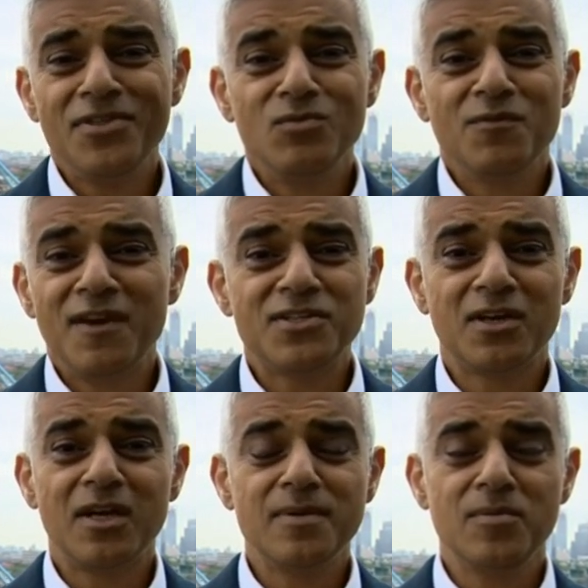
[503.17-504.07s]
I think we
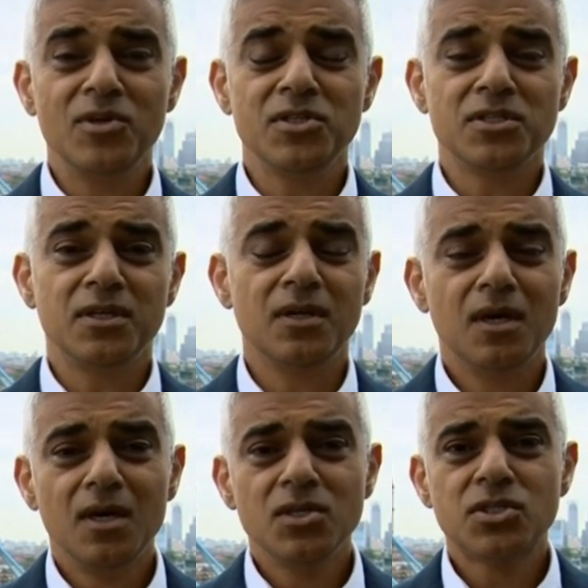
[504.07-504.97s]
face a climate
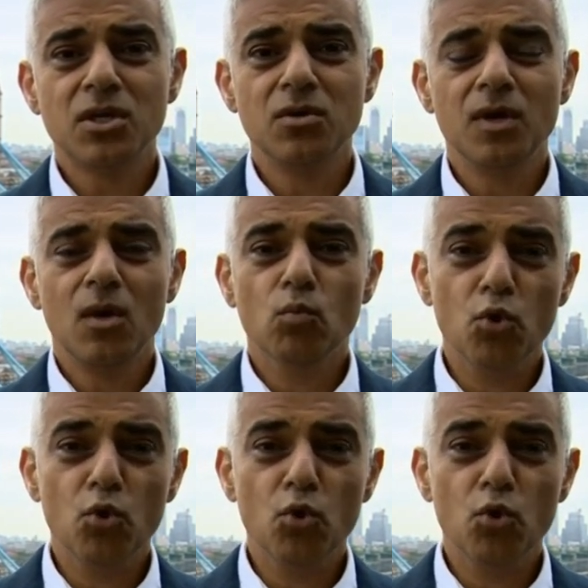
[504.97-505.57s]
emergency. So,